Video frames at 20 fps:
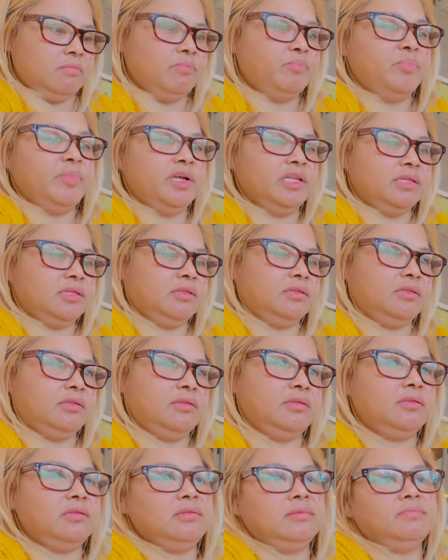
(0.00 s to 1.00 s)
But
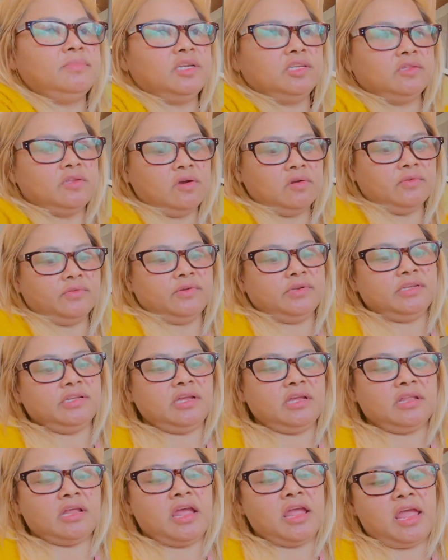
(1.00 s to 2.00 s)
my doctor
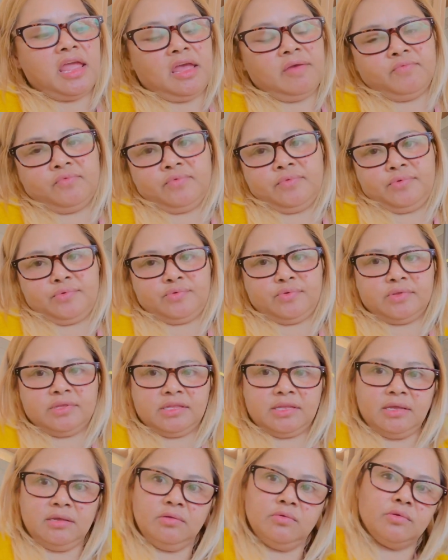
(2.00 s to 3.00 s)
said I have to
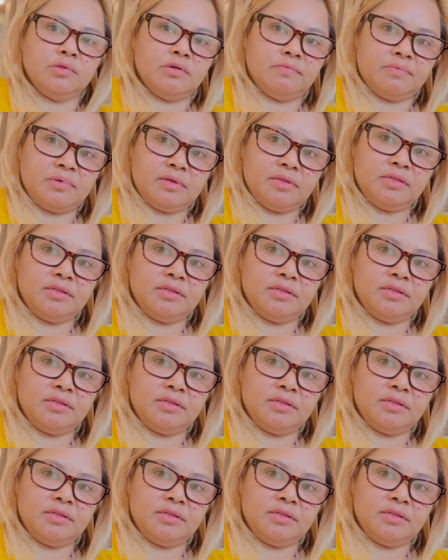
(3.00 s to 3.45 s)
continue the